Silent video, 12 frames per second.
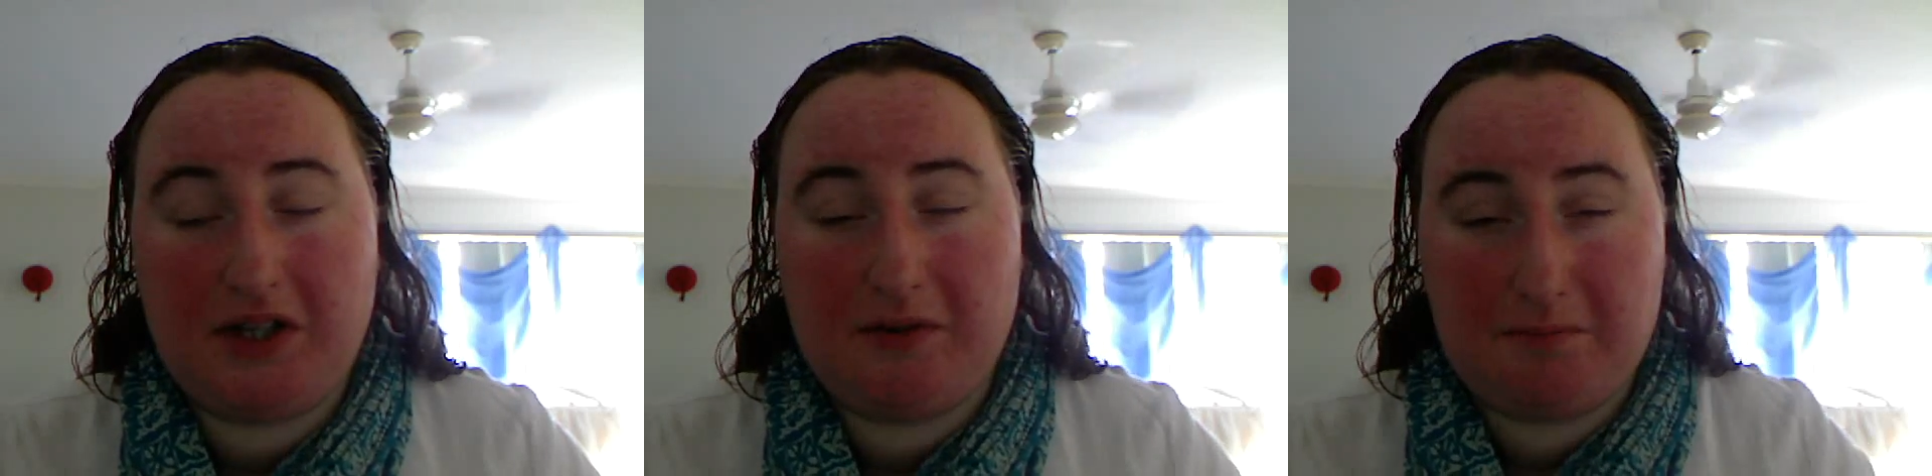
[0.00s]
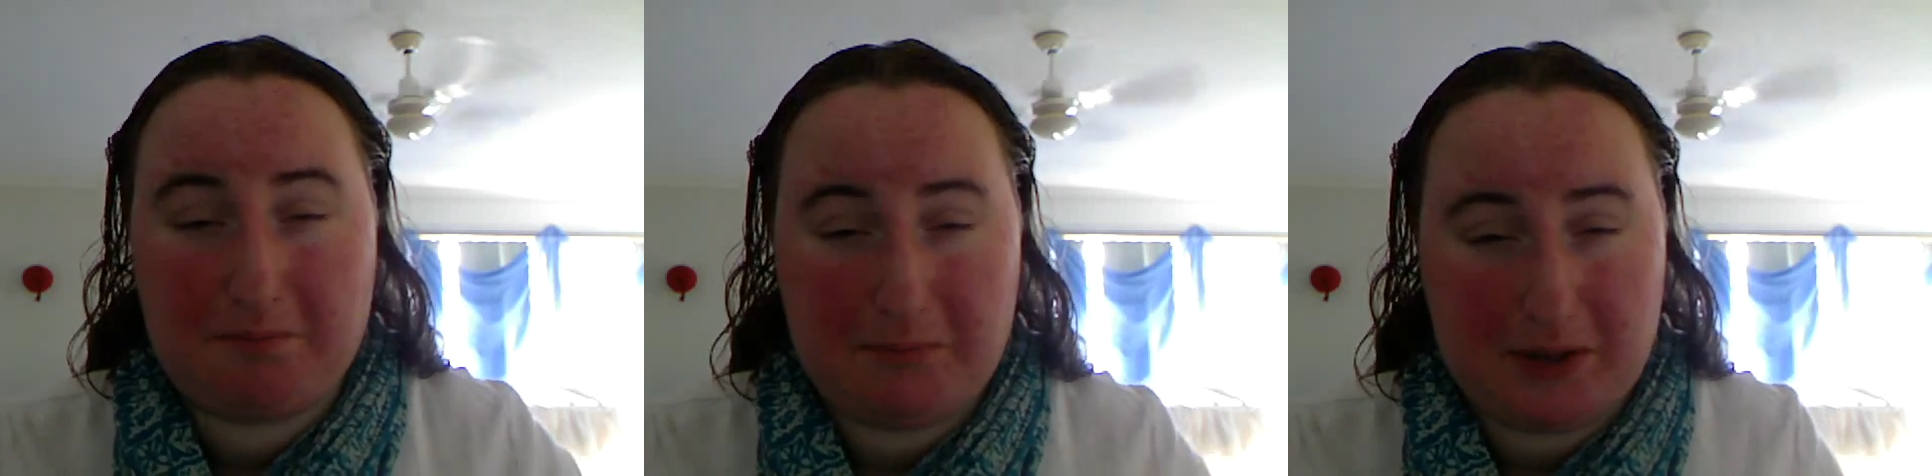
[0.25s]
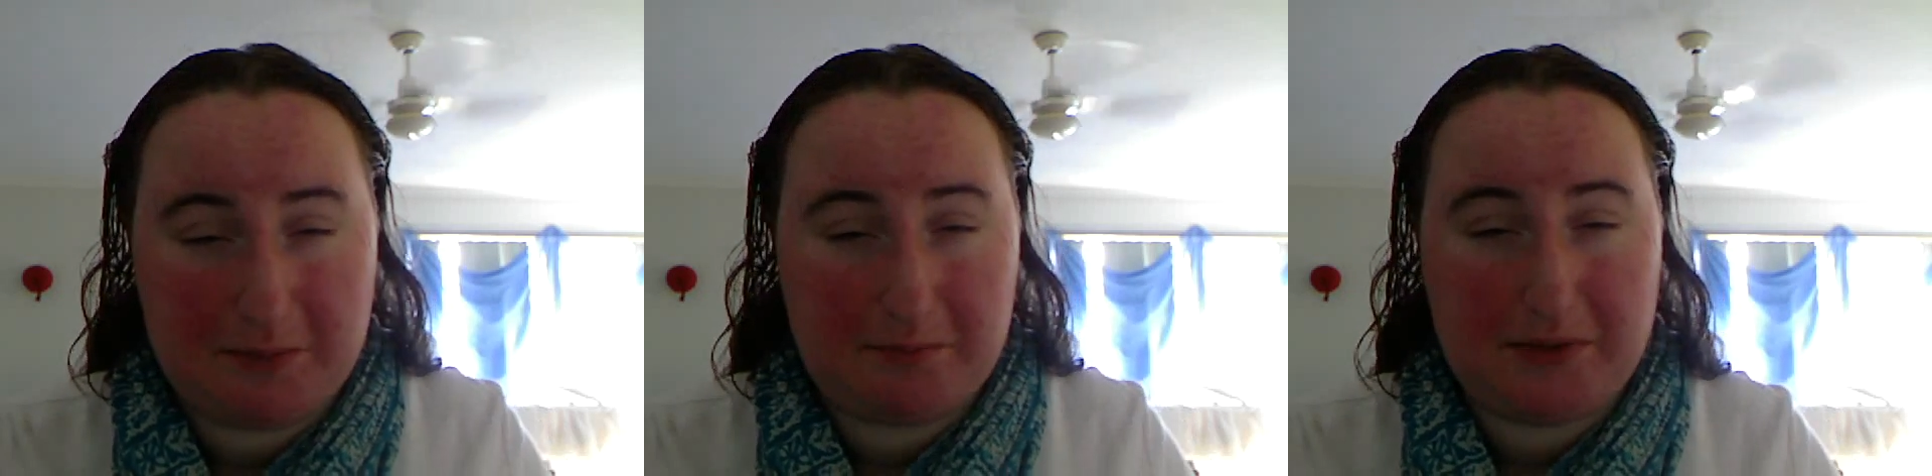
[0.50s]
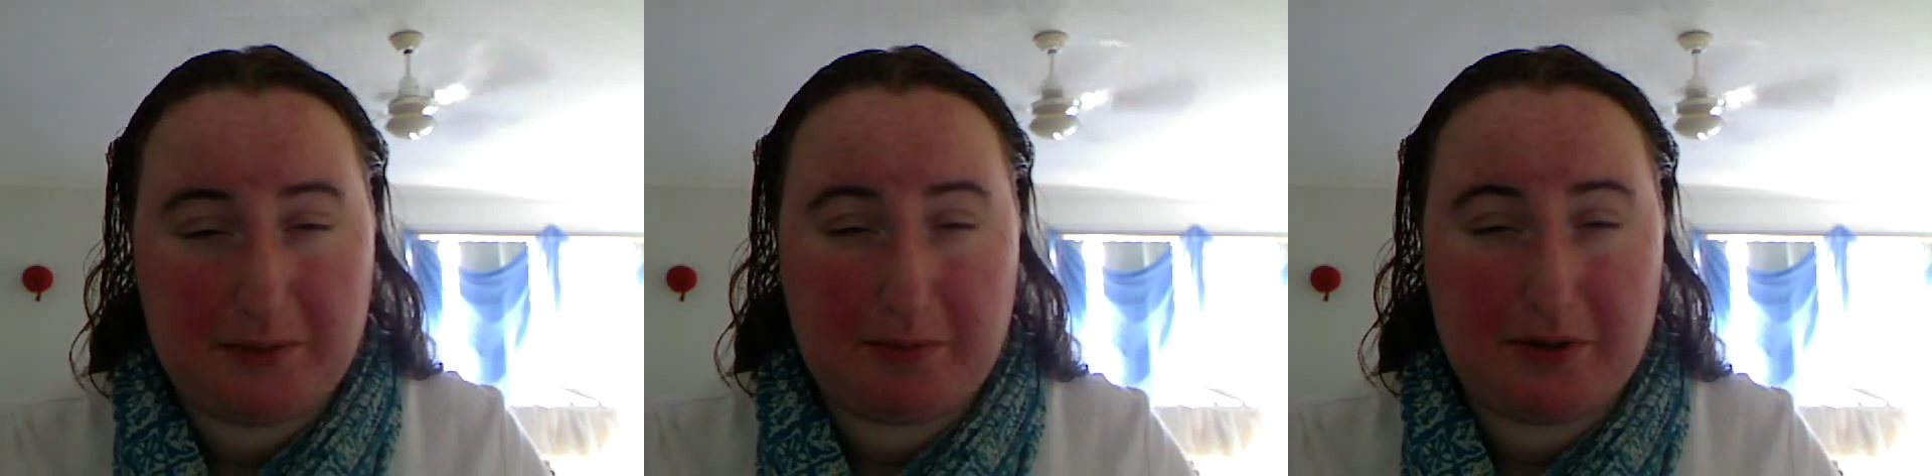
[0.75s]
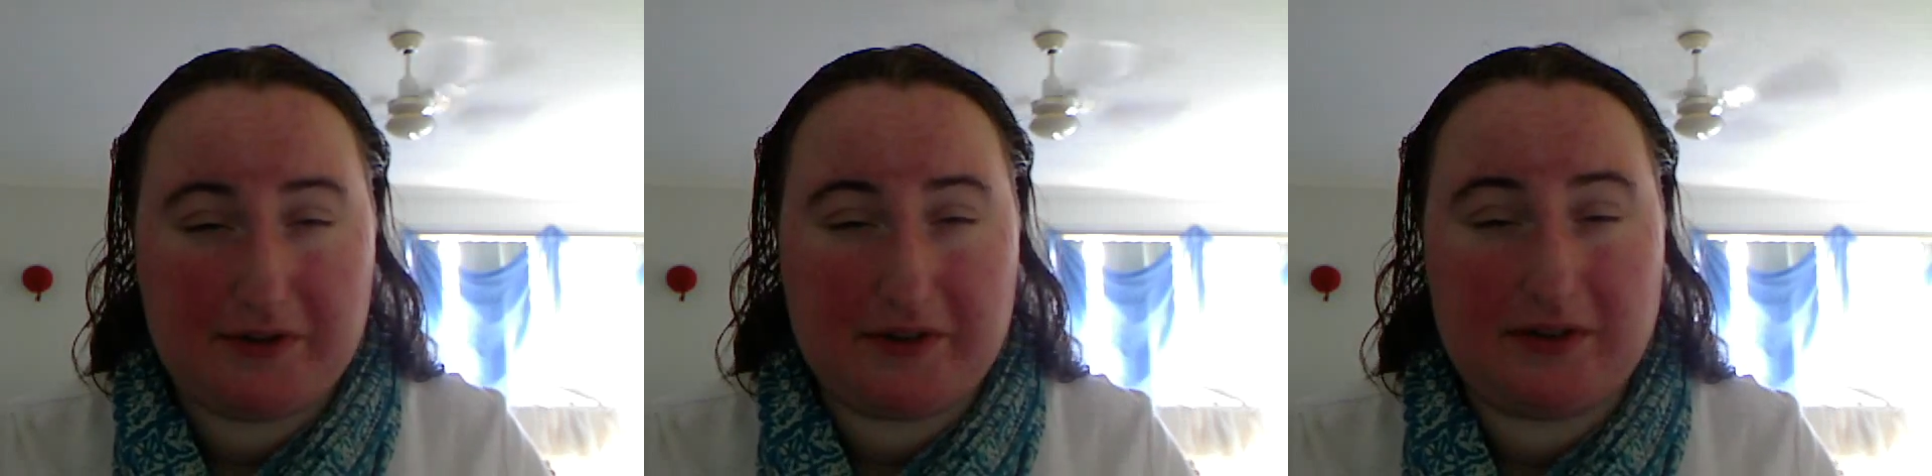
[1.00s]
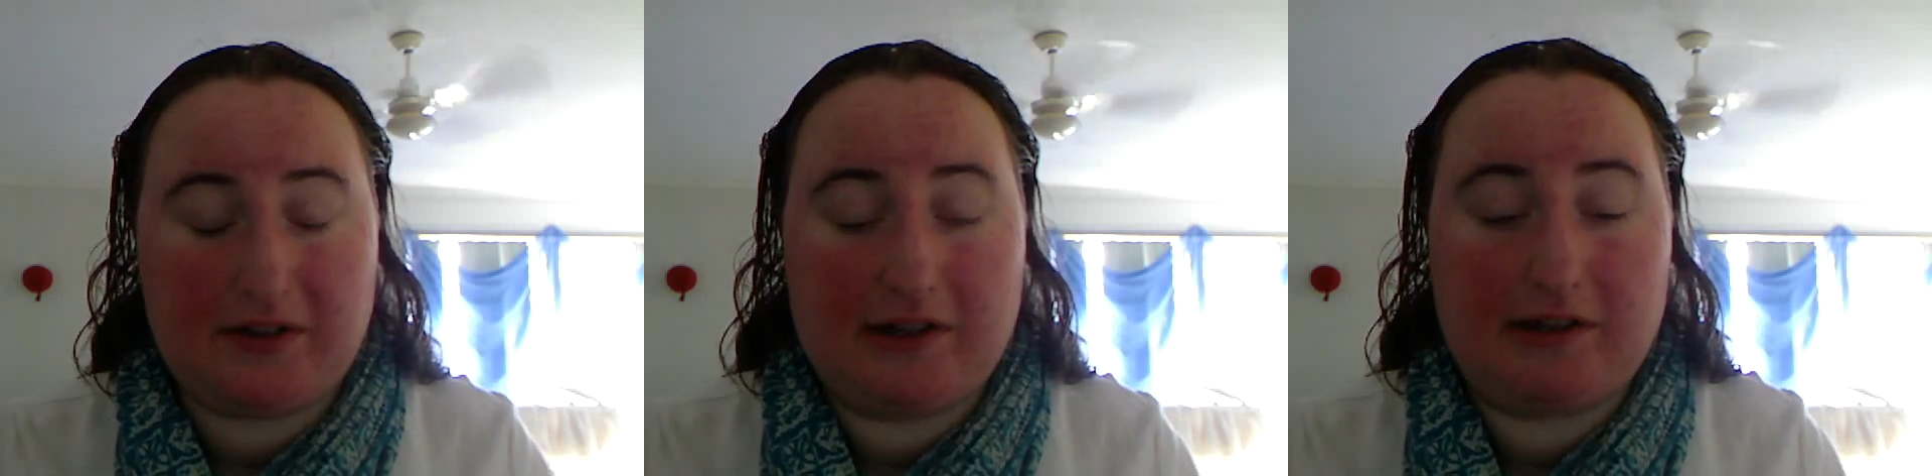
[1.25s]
in the present